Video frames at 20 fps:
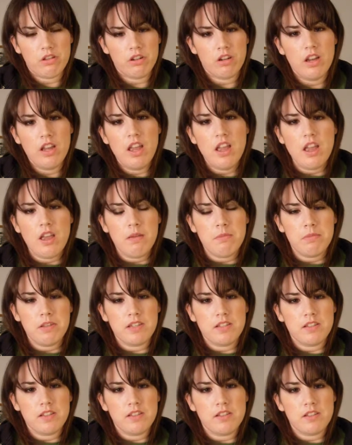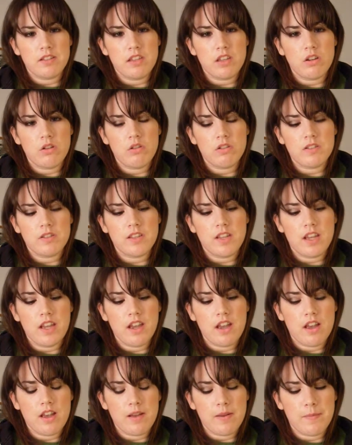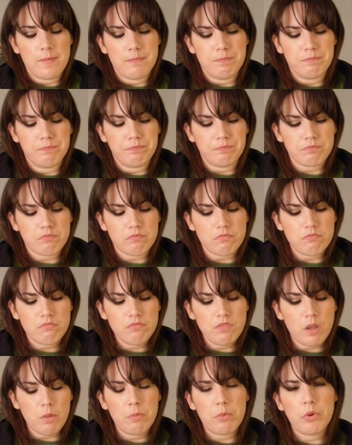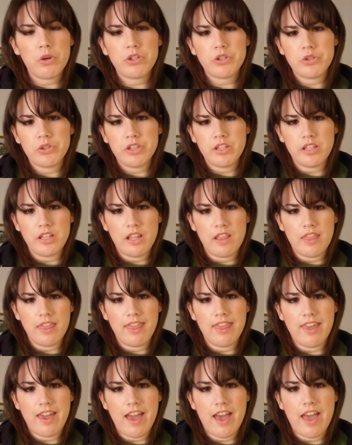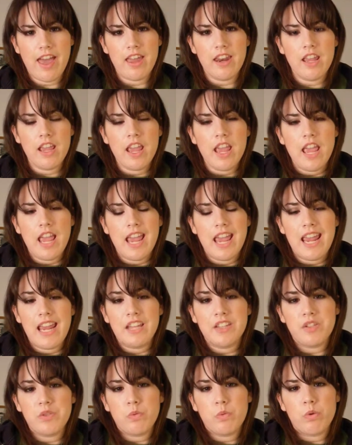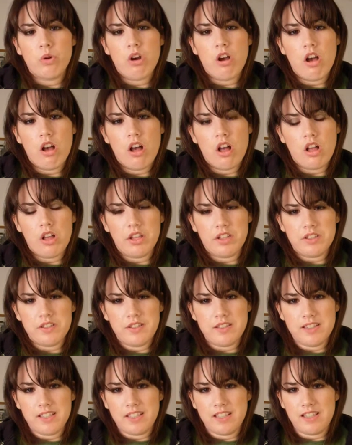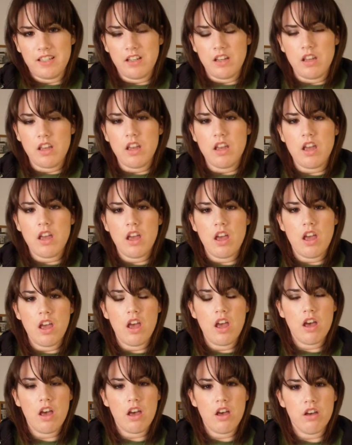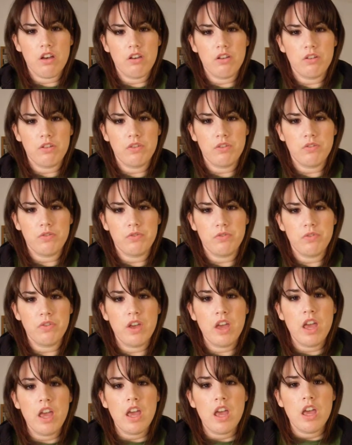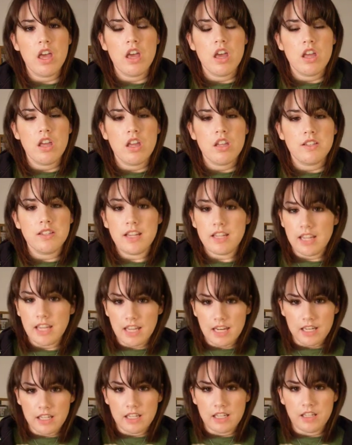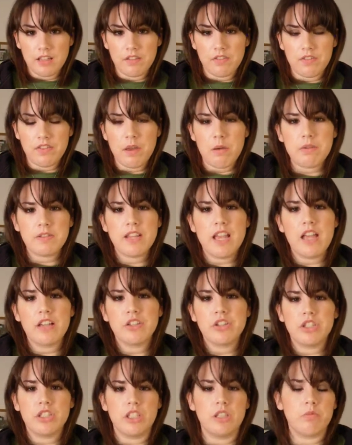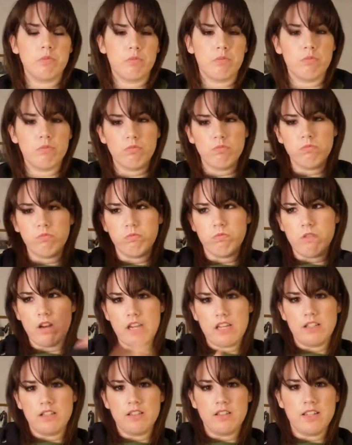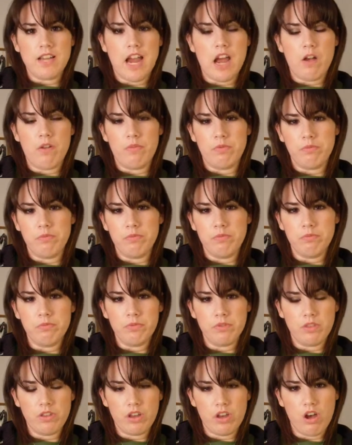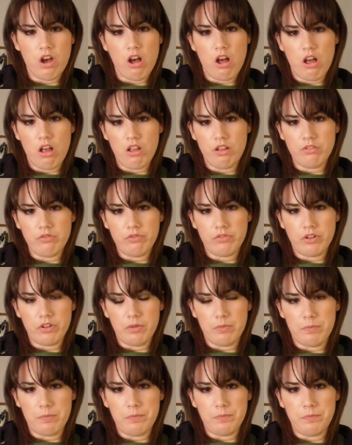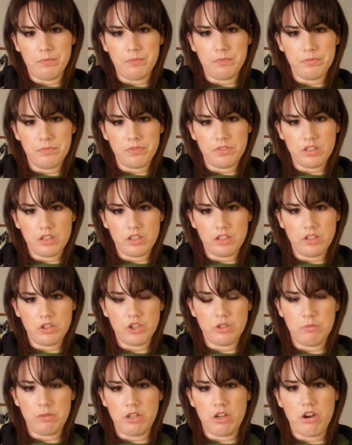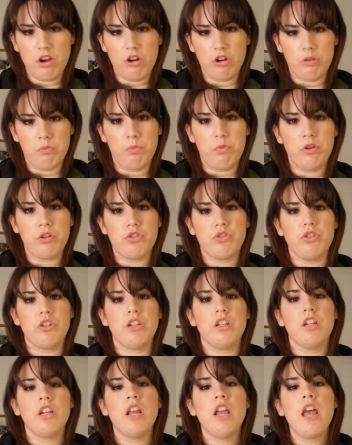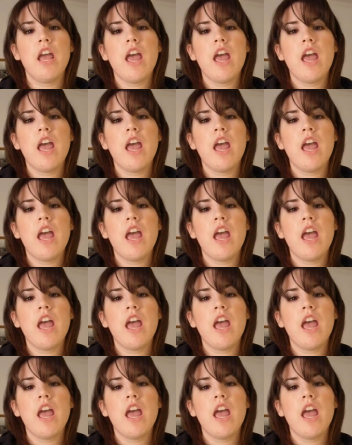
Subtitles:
other pieces. There was a portrait that Andy Warhol did of Ted Kennedy that was actually right down the hall from the Jimmy Carter portrait,